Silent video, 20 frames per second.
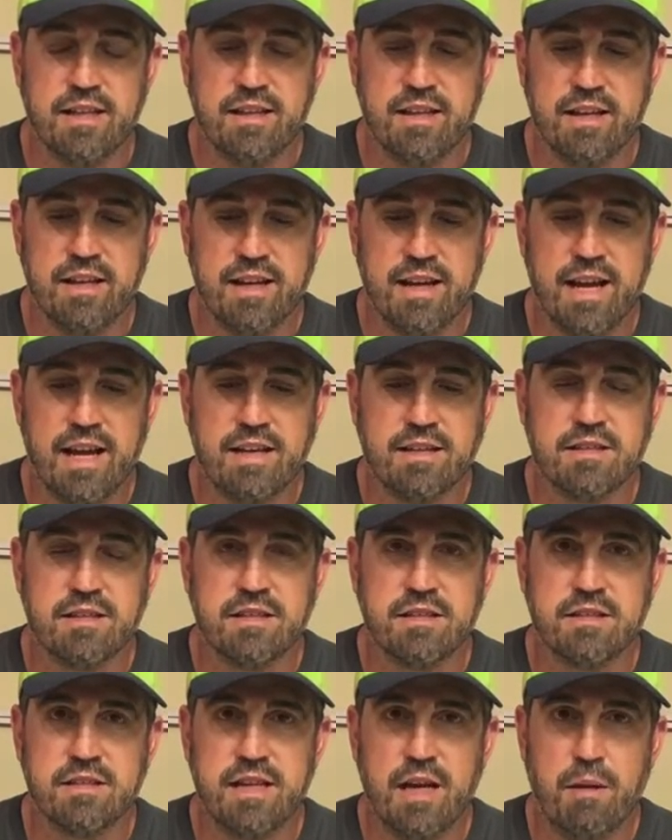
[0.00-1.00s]
the
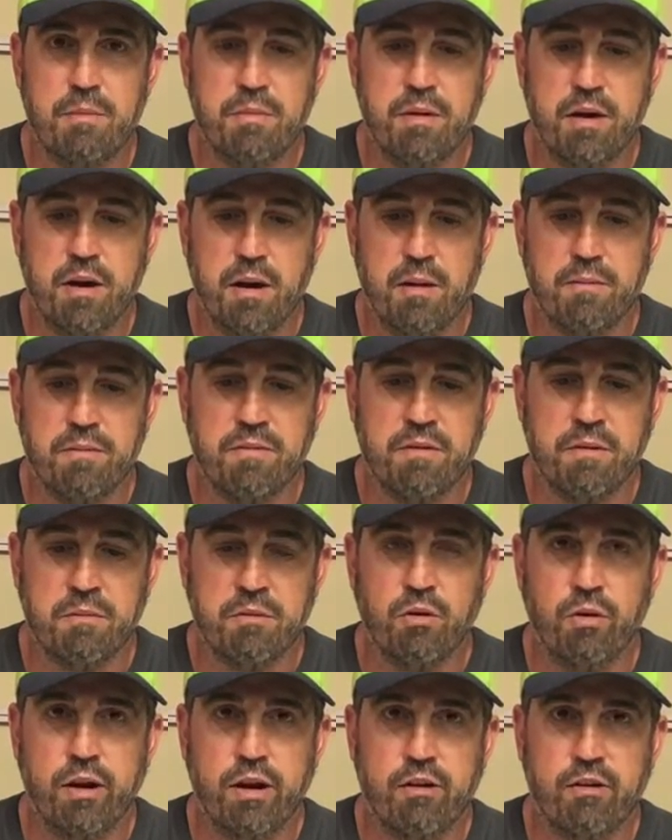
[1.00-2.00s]
next step up from
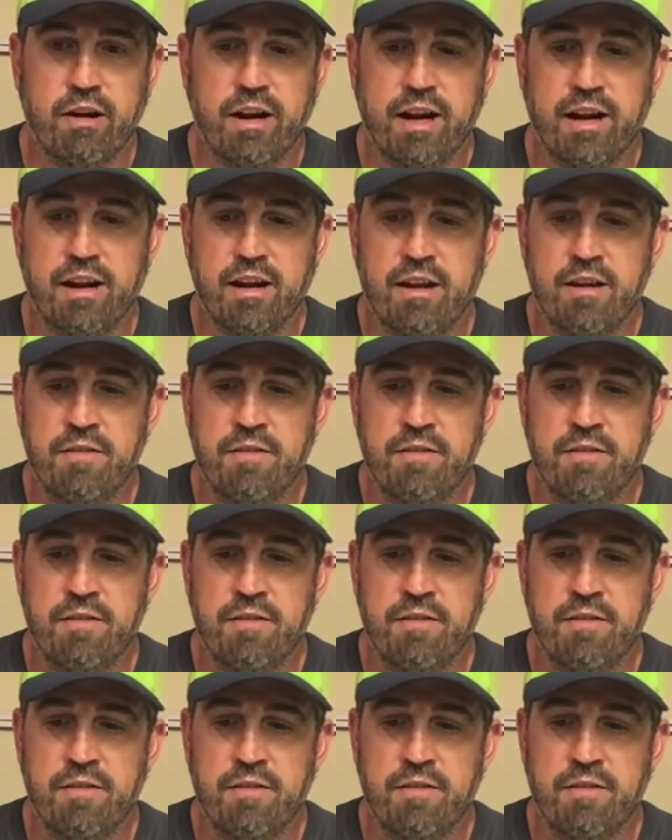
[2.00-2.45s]
toy grade,